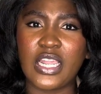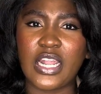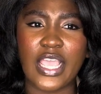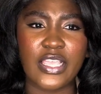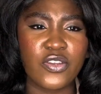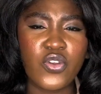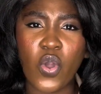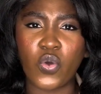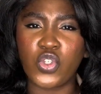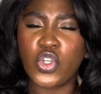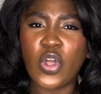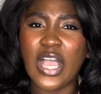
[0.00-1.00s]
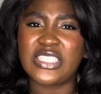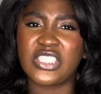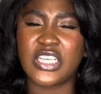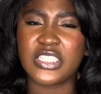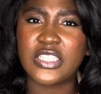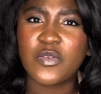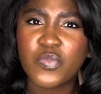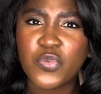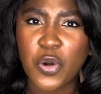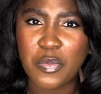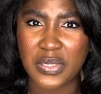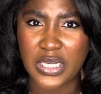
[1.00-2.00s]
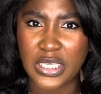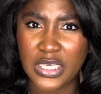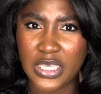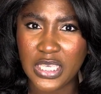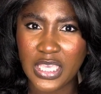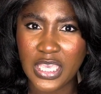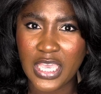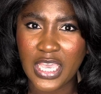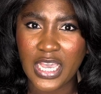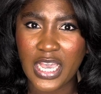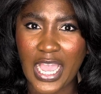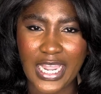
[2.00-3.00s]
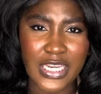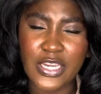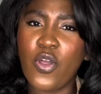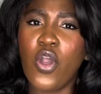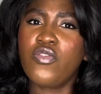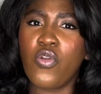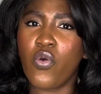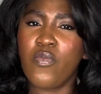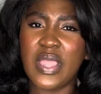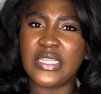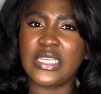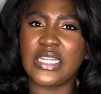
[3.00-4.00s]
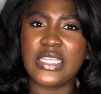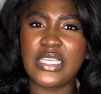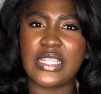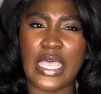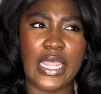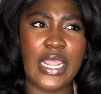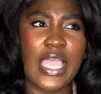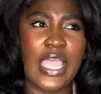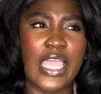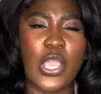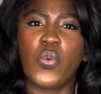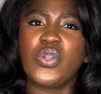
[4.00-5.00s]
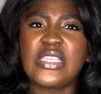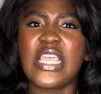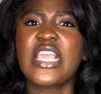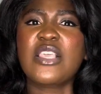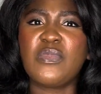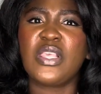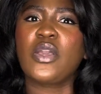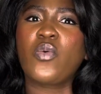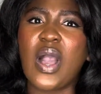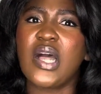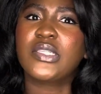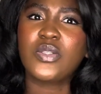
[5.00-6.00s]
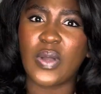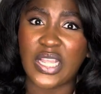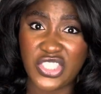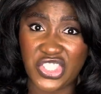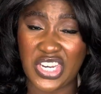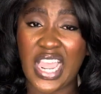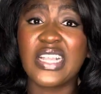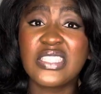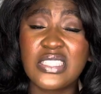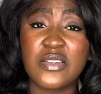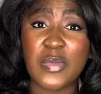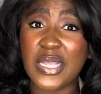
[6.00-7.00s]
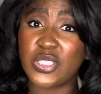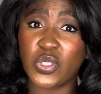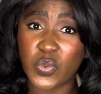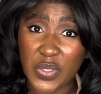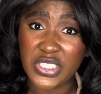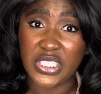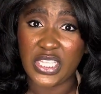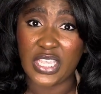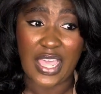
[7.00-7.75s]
Like, no, you're not adjusting properly. I did not know mentally that it would take me a while to adjust to my situation here.